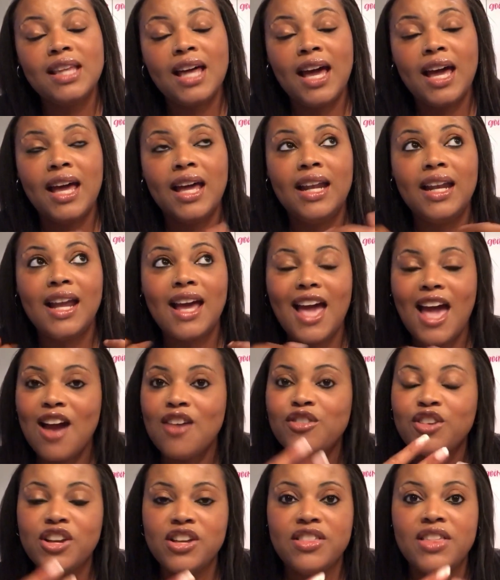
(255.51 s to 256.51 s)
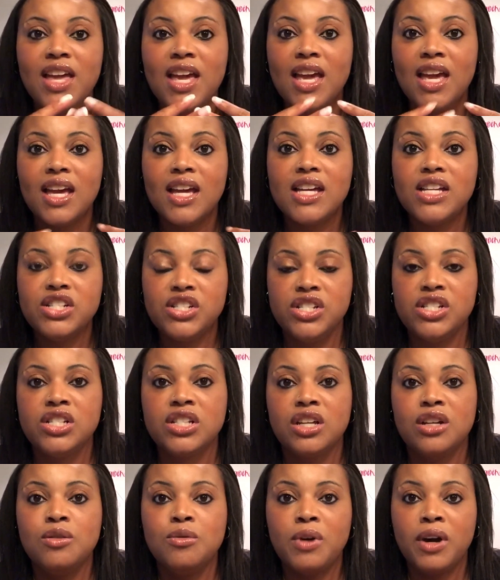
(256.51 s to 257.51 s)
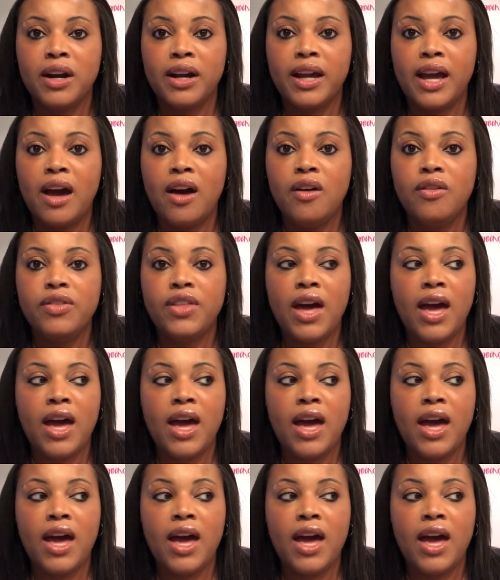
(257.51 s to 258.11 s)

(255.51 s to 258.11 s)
then everything is just gonna work out.